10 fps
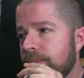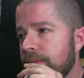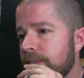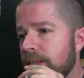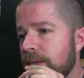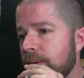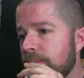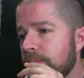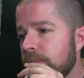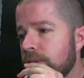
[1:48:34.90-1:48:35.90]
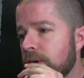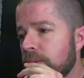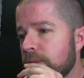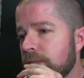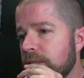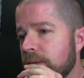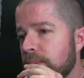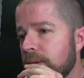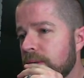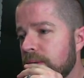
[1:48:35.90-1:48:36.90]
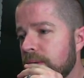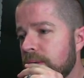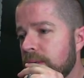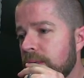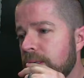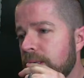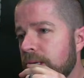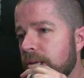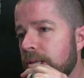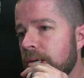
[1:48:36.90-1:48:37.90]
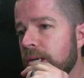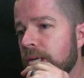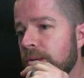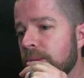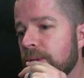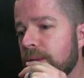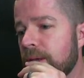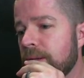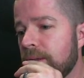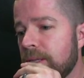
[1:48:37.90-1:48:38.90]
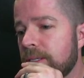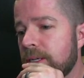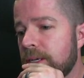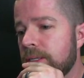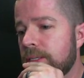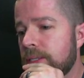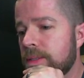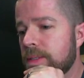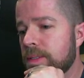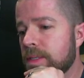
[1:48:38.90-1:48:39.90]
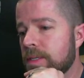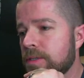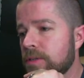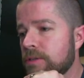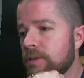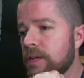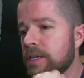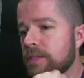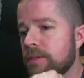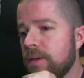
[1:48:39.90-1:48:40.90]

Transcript: Damn, Charmed Sleep. Nothing I can do about that. That's nice. That's just nice.